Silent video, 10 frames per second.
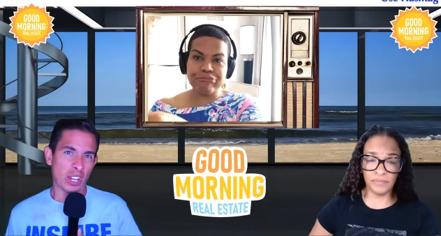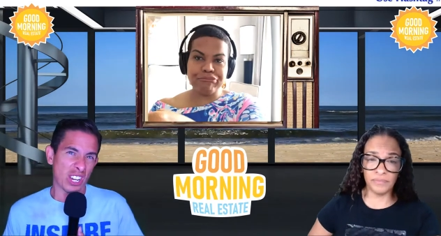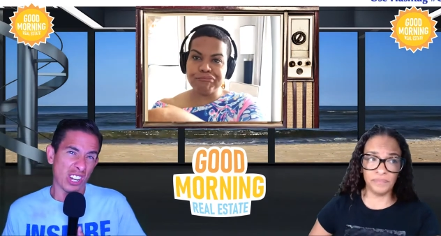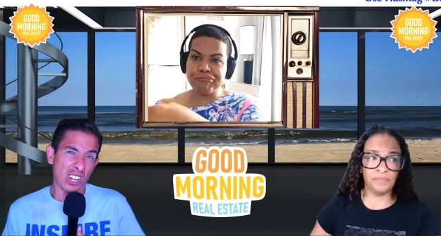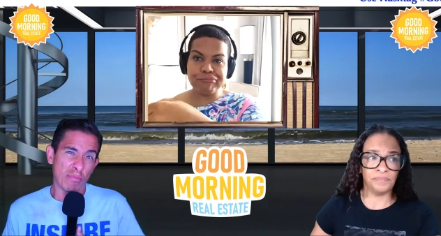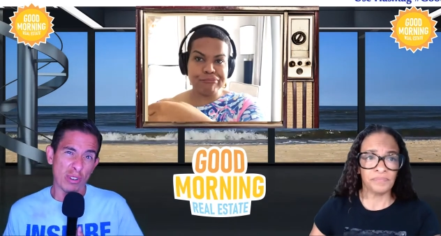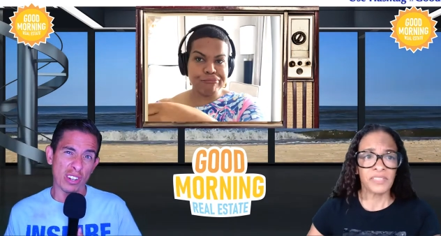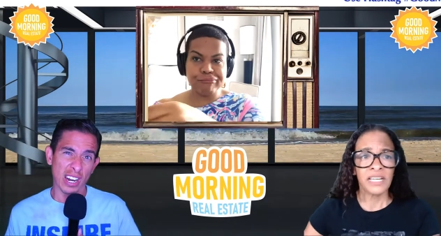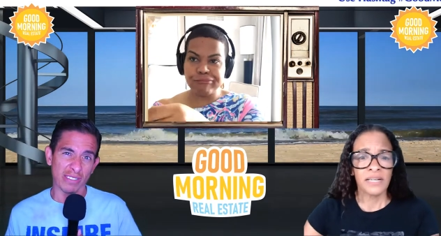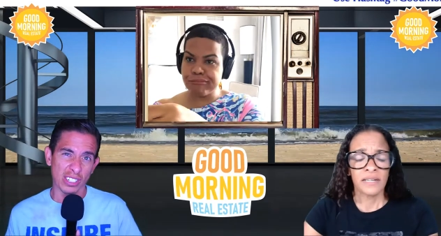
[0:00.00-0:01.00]
Speaker 1: we could, but
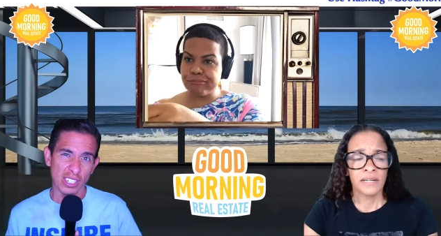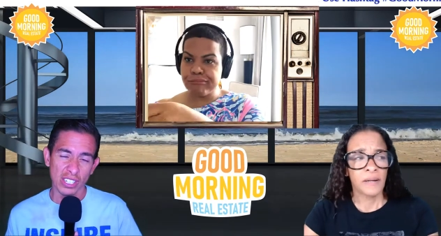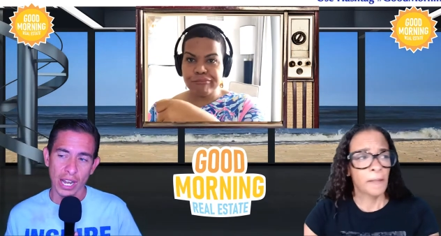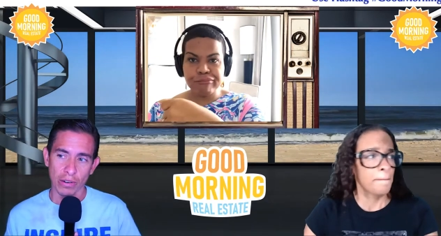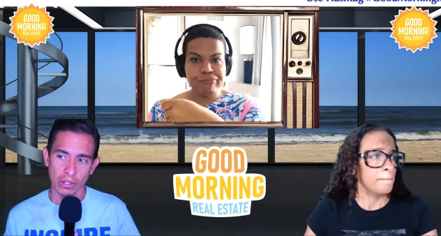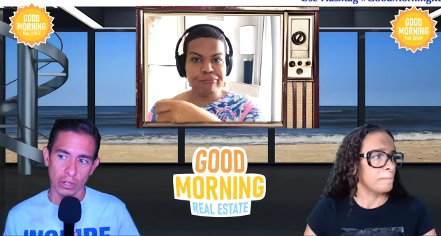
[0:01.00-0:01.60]
you're gonna have to discount